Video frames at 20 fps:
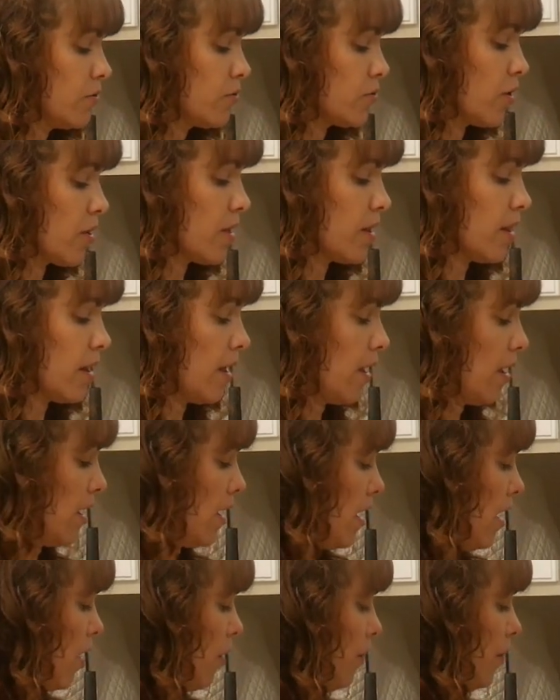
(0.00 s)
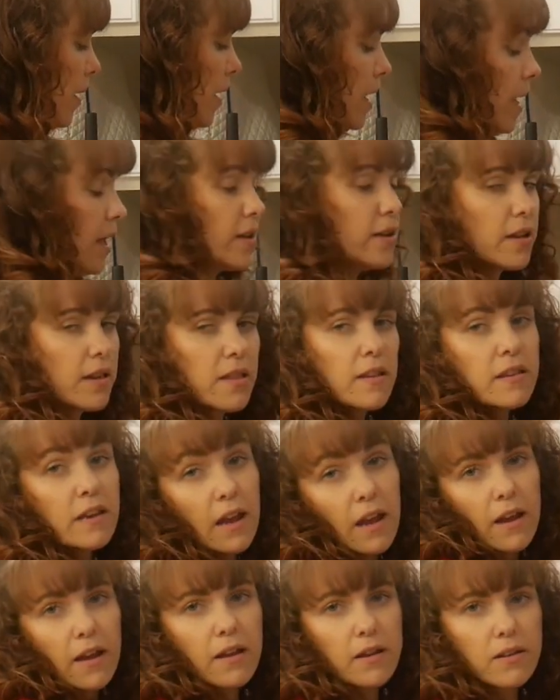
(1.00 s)
just helping it to
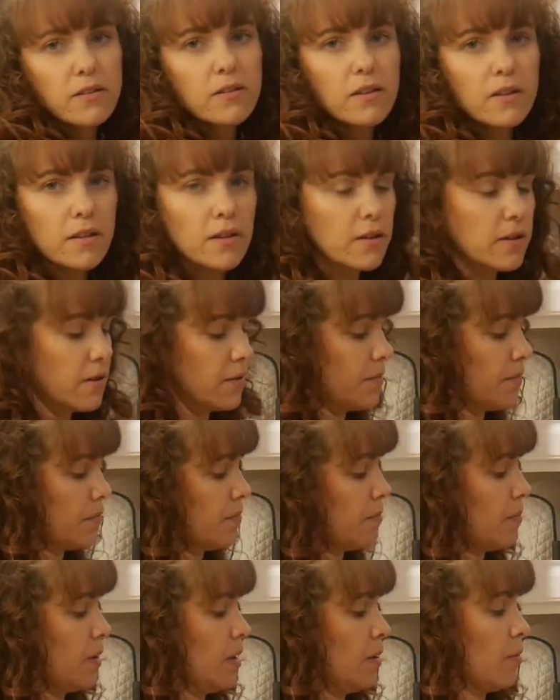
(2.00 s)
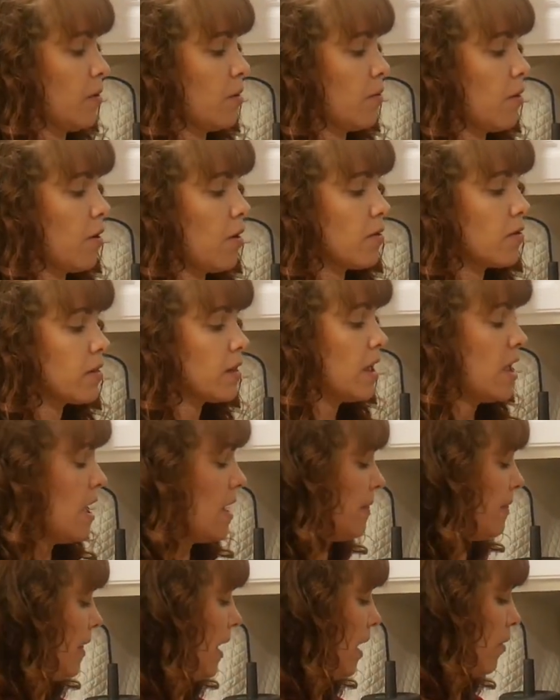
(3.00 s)
stick to the peanut butter balls.
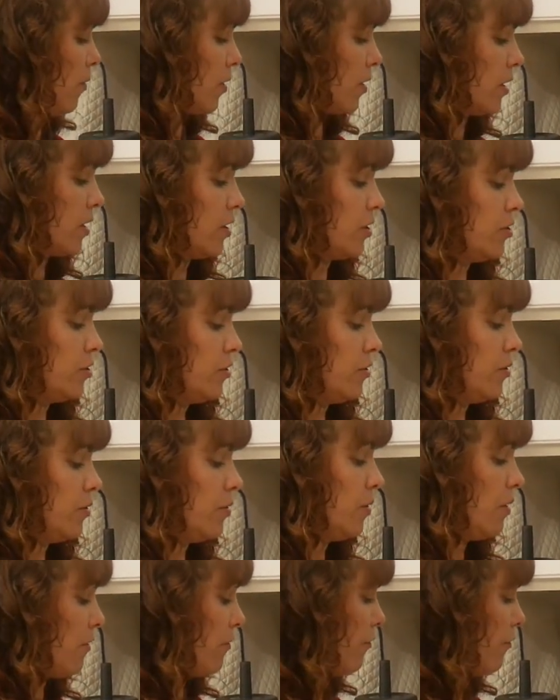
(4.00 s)
Now we're going to do